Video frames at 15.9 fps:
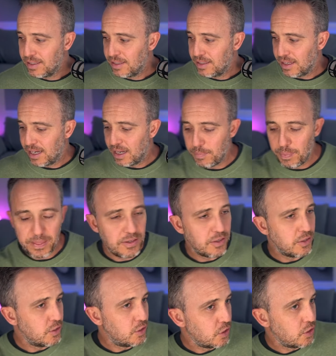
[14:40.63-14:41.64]
Um, this
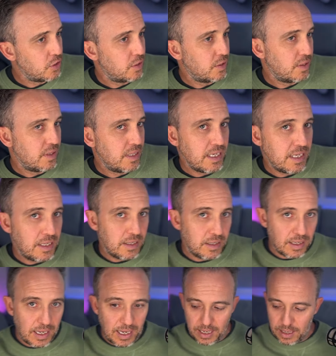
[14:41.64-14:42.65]
is just the
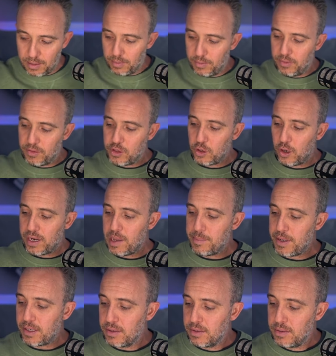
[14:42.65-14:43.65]
uh, the
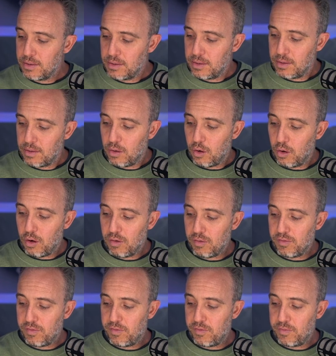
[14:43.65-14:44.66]
dynamic
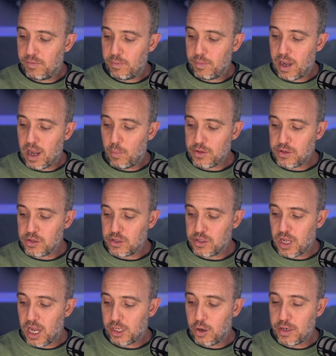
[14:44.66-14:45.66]
of uh, when you
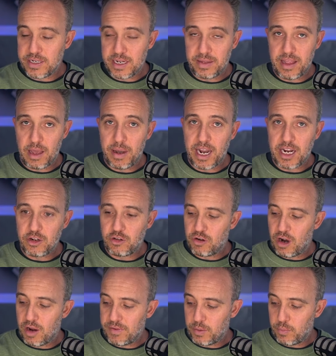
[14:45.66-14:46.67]
start going down that paid
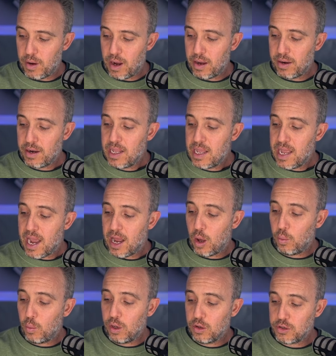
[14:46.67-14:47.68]
traffic route. And I
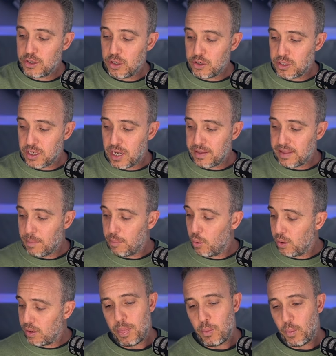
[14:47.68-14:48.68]
will also say at that
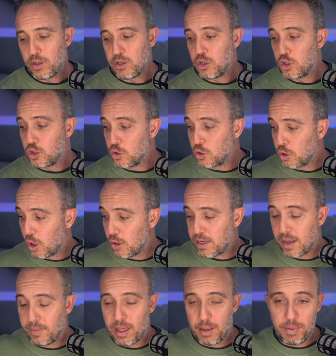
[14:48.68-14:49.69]
point, when you do go
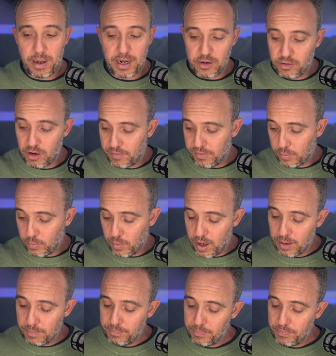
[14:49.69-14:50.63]
down that paid traffic route,